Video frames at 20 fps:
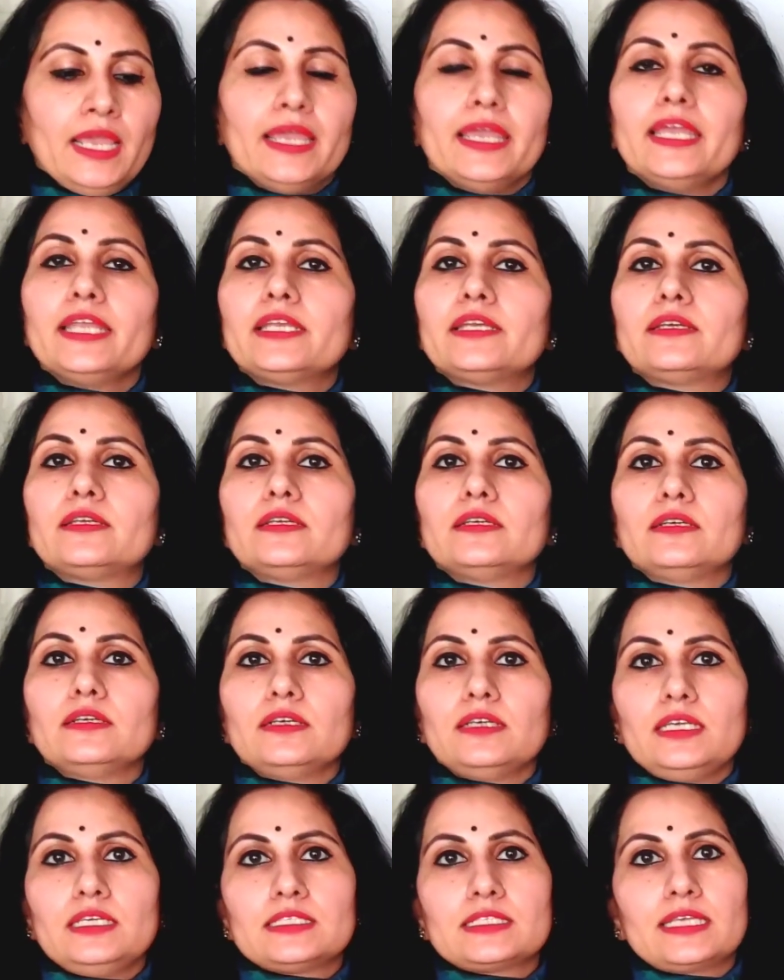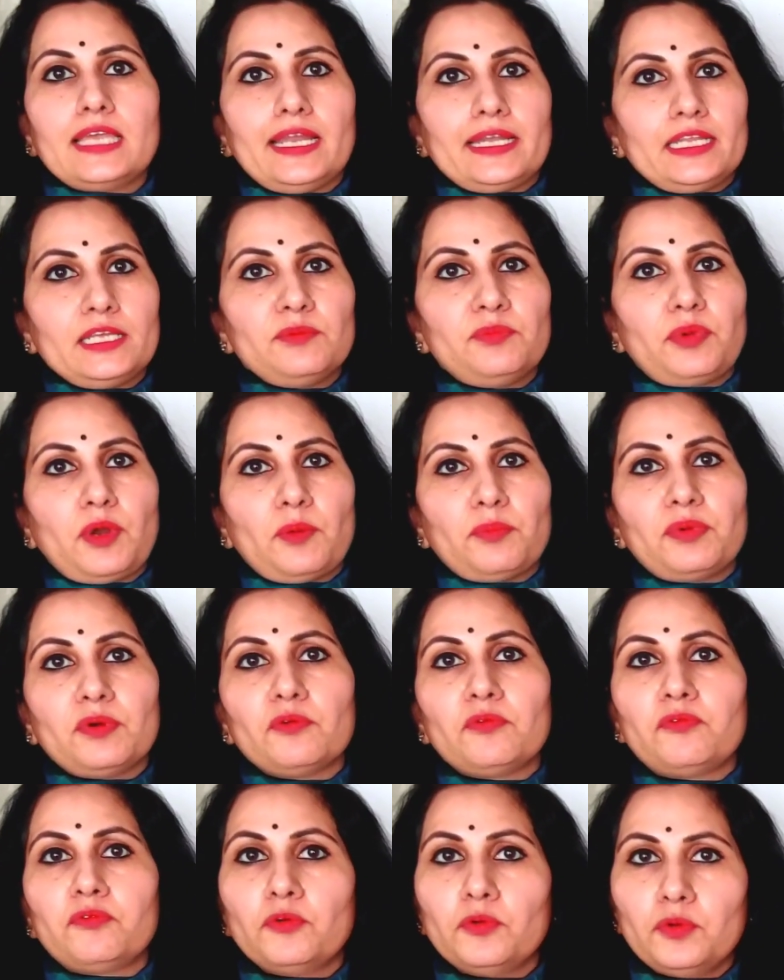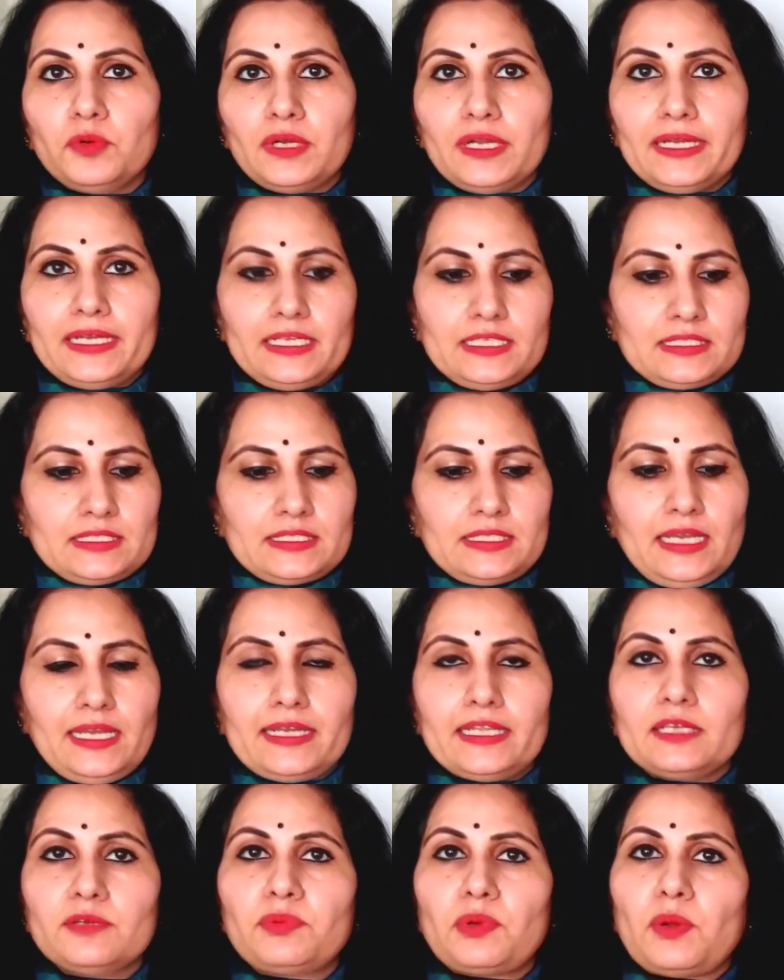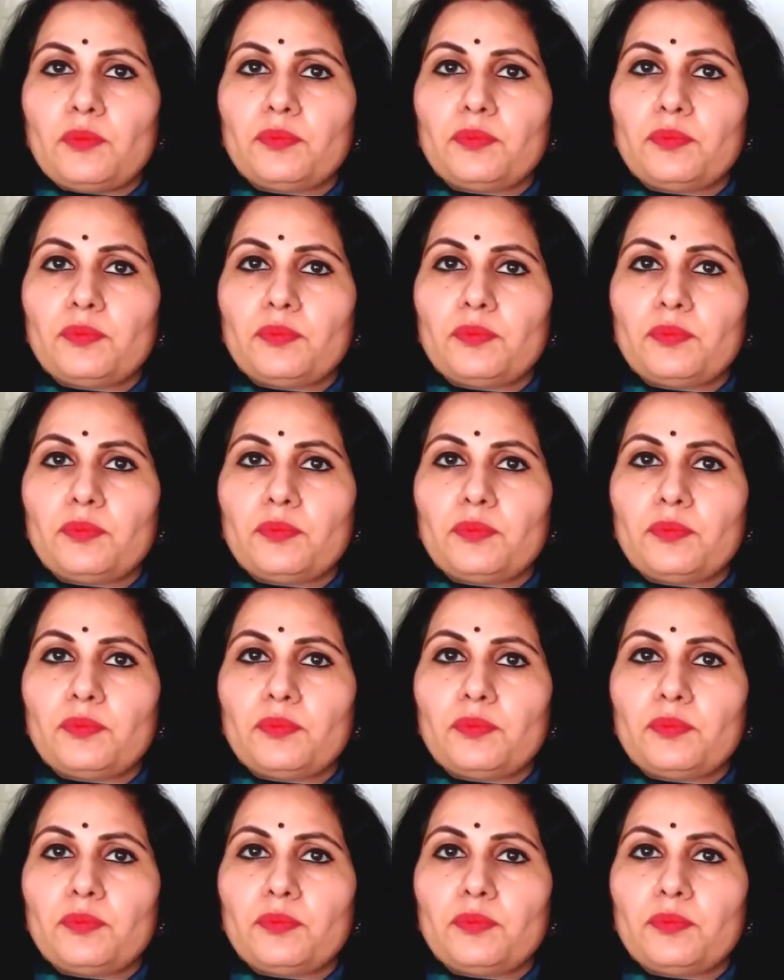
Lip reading: It is getting proper food, it is gaining